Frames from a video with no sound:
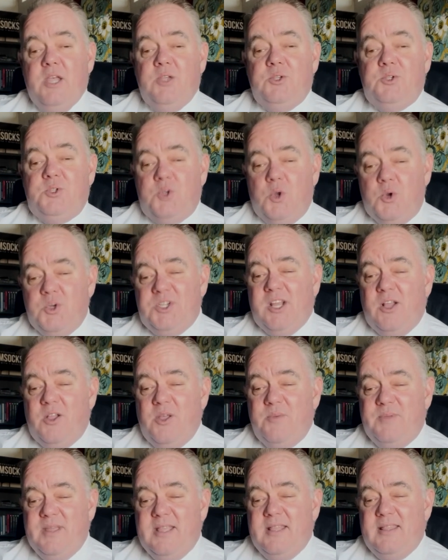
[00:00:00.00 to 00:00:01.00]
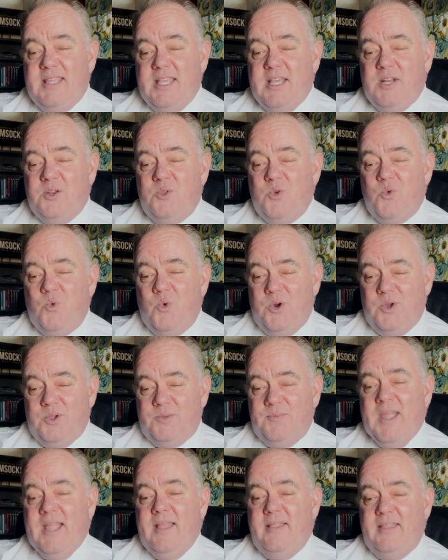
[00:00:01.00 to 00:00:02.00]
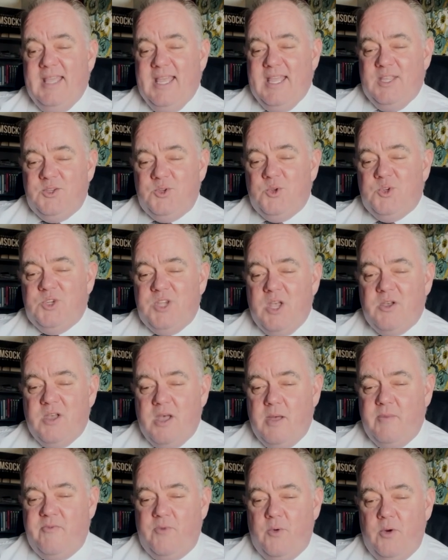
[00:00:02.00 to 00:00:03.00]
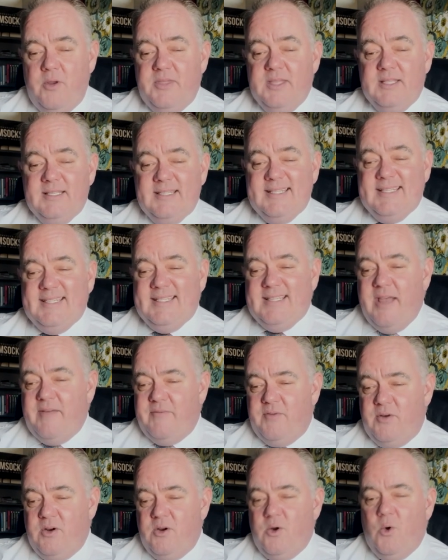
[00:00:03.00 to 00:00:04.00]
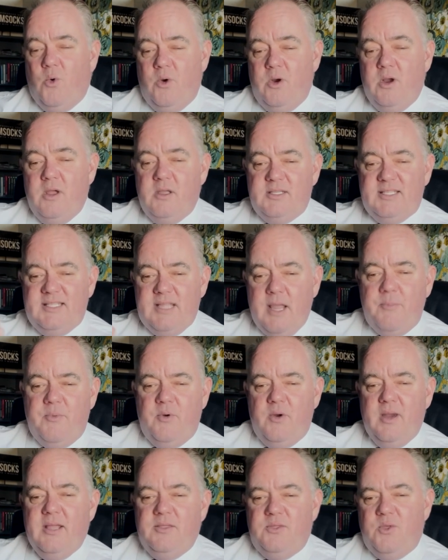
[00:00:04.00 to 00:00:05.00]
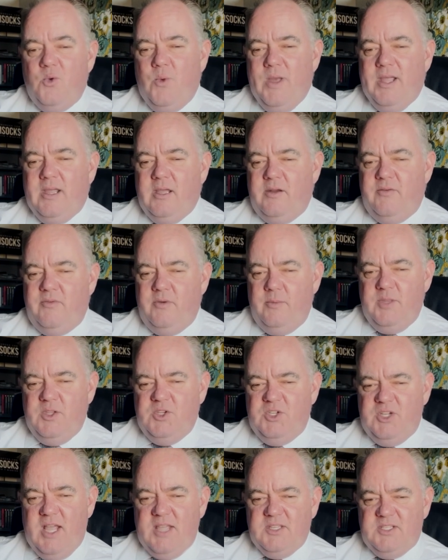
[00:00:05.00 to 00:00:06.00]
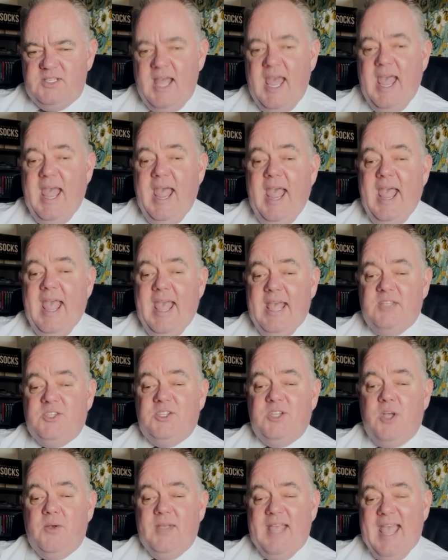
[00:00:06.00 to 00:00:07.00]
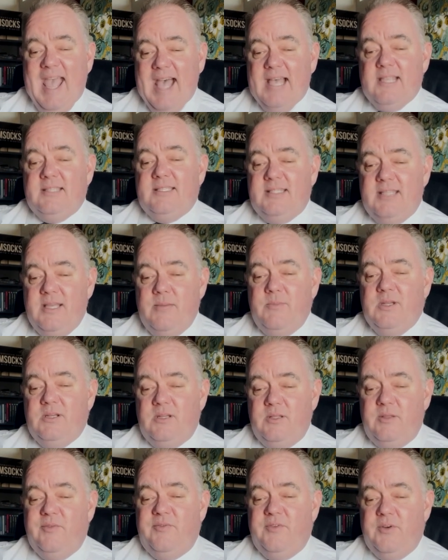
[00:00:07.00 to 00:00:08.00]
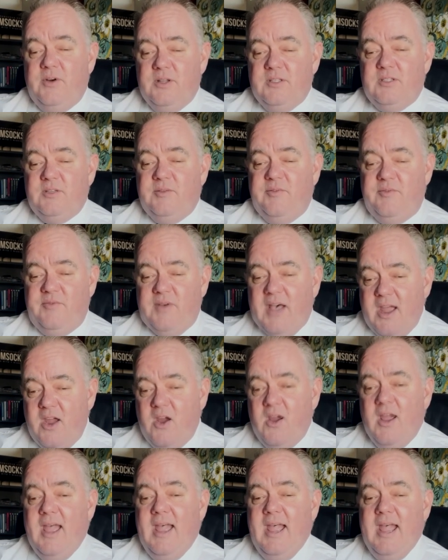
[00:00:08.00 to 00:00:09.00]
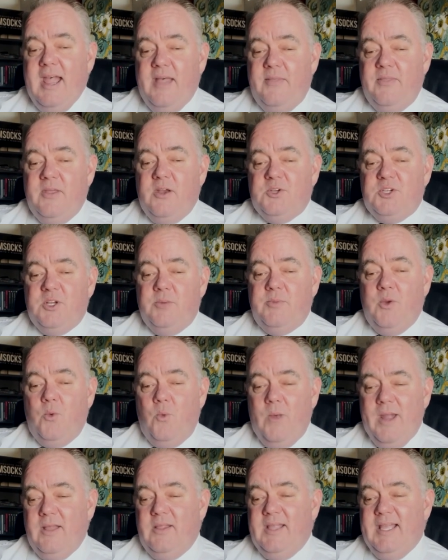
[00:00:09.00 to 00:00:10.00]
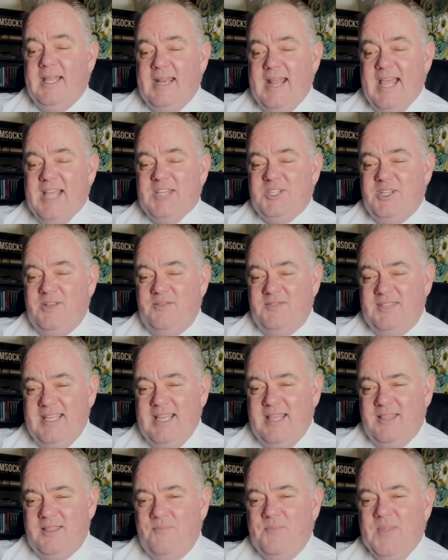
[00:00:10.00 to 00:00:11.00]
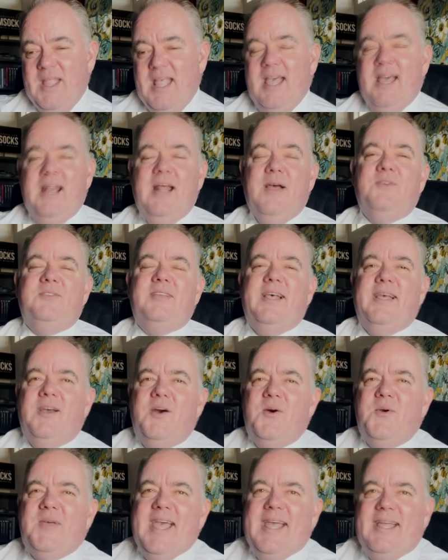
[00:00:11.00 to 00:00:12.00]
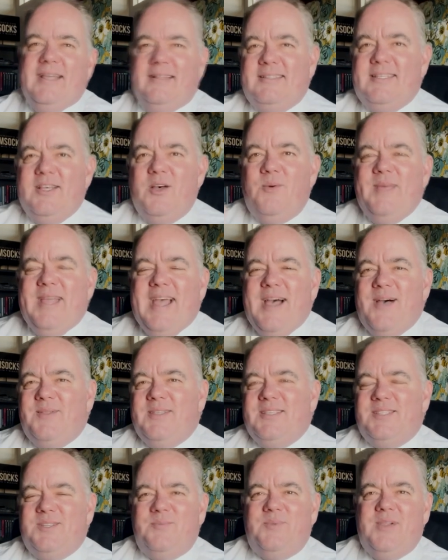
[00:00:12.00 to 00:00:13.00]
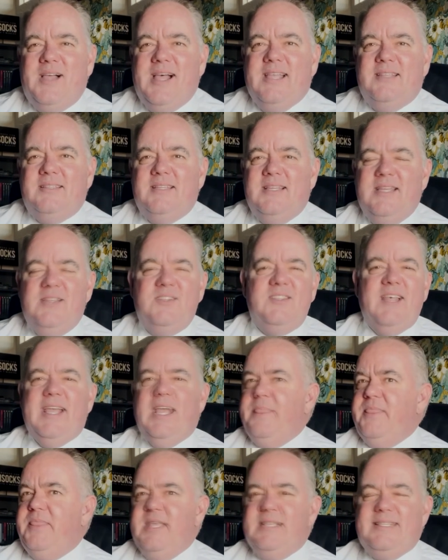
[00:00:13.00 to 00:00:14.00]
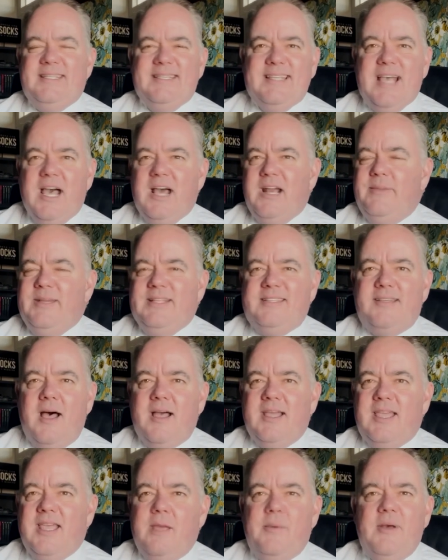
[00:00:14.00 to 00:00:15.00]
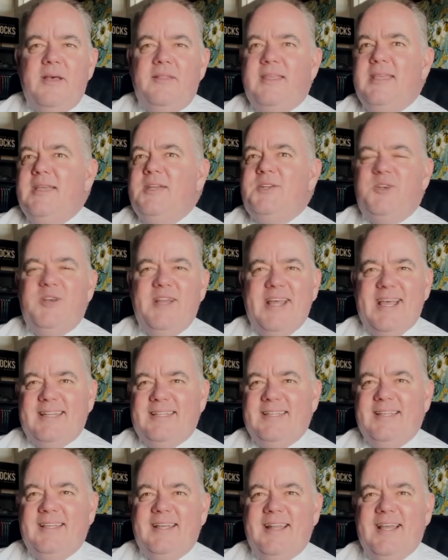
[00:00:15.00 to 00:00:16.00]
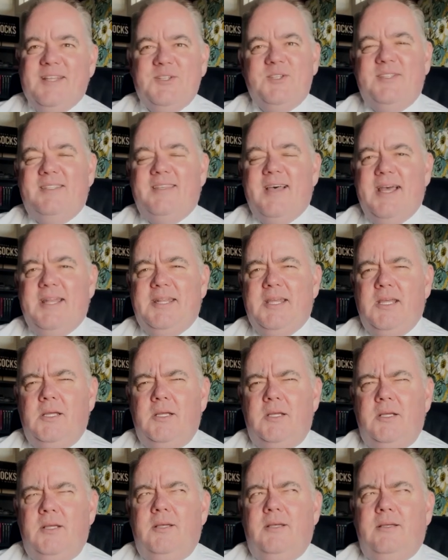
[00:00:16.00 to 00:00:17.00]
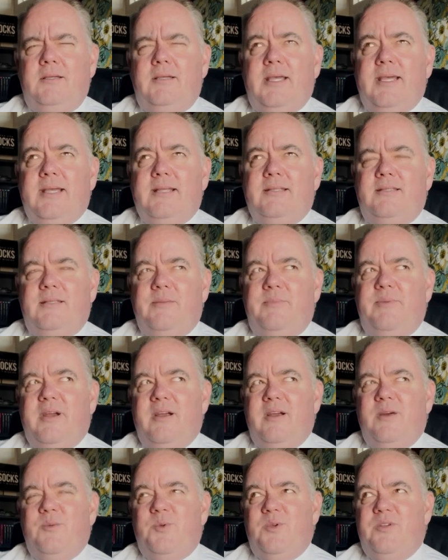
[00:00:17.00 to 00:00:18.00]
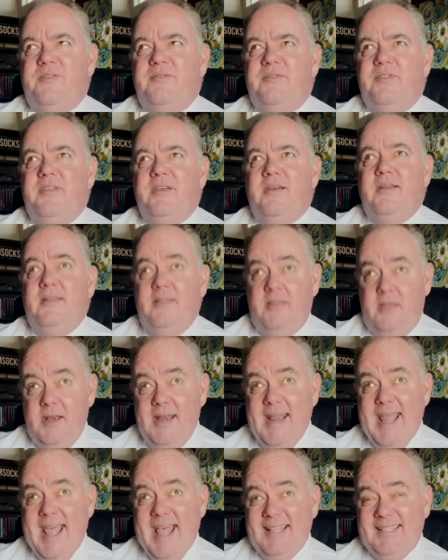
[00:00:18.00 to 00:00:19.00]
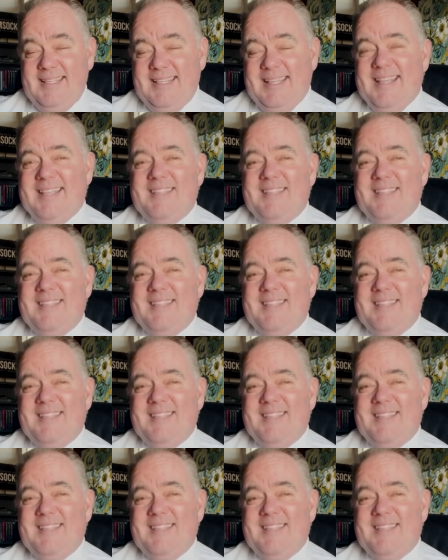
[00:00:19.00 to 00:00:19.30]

So shall it be at the end of the world. The angels shall come forth and sever or separate the wicked from the just, and shall cast them into the furnace of fire, and there shall be wailing and gnashing of teeth. And I was like, okay, tell me how this applies. He's like, this has got to be talking about the internet. And I just thought, Okay, it's the parable of the, the nets.